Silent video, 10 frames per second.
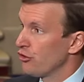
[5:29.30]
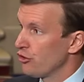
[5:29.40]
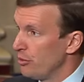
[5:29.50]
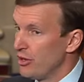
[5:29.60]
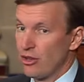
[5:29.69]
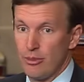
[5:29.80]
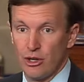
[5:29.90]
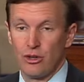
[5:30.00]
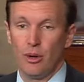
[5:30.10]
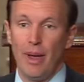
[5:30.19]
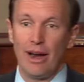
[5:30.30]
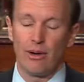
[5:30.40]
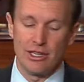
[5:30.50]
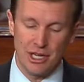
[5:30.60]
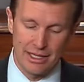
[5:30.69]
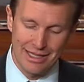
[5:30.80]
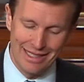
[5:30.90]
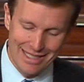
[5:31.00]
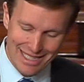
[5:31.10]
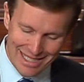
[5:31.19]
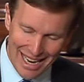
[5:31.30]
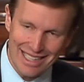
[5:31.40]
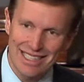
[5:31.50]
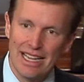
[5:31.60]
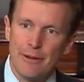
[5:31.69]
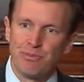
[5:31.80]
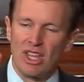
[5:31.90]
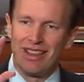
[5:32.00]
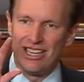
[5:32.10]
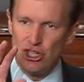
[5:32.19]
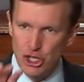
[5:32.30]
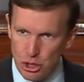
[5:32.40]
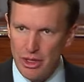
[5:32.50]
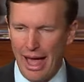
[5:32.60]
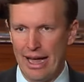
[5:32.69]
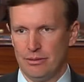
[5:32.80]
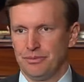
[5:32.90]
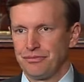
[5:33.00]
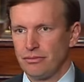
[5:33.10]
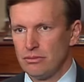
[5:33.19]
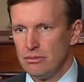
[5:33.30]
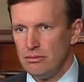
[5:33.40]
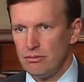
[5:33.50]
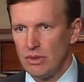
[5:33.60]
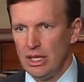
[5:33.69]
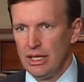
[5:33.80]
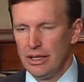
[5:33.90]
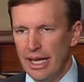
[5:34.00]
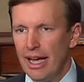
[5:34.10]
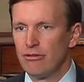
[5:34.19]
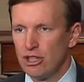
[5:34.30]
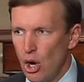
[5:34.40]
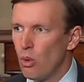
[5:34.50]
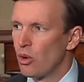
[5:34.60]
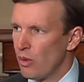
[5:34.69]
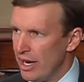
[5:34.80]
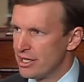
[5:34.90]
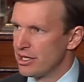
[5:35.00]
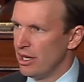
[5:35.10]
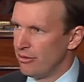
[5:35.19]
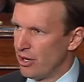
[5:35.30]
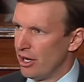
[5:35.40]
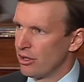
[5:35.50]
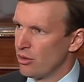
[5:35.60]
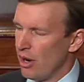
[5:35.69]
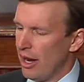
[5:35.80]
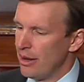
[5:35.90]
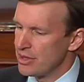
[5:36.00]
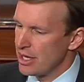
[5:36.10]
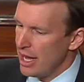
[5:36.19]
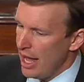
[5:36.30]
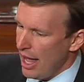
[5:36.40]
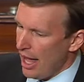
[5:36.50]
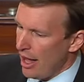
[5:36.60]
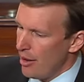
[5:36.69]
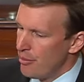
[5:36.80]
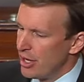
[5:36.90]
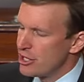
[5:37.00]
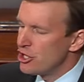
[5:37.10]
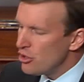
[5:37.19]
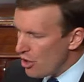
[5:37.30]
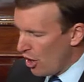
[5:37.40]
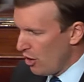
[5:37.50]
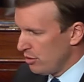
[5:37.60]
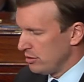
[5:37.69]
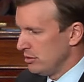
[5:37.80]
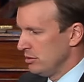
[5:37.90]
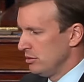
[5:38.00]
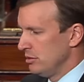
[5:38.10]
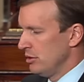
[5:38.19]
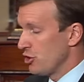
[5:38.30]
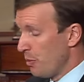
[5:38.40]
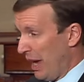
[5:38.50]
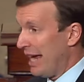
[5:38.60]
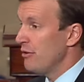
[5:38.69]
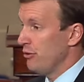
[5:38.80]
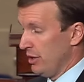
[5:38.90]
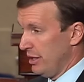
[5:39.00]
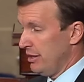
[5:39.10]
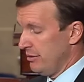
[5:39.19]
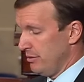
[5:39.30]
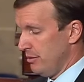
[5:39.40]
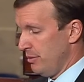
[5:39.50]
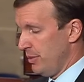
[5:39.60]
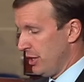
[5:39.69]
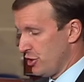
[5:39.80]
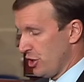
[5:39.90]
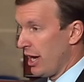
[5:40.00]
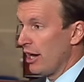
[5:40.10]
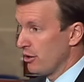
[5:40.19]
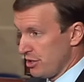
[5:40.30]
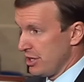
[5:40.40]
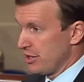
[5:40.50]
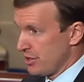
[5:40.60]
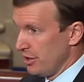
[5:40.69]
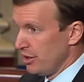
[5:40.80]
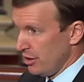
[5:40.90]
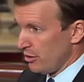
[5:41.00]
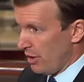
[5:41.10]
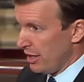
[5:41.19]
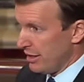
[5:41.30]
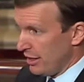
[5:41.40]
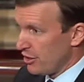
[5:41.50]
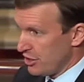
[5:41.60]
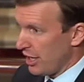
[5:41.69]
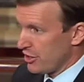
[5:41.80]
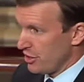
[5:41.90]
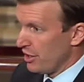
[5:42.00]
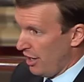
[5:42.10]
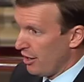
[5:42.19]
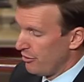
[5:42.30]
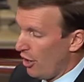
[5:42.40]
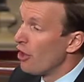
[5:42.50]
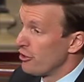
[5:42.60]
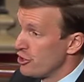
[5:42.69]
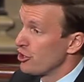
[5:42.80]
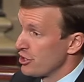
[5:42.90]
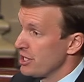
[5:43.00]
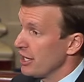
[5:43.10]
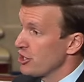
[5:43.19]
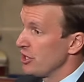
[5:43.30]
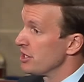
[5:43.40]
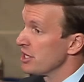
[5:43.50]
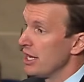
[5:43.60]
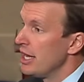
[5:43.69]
should be subject to a background check. In states that do that, they have lower rates of gun crimes. But as you know, so painfully, because Chicago sits right at the intersection of other jurisdictions,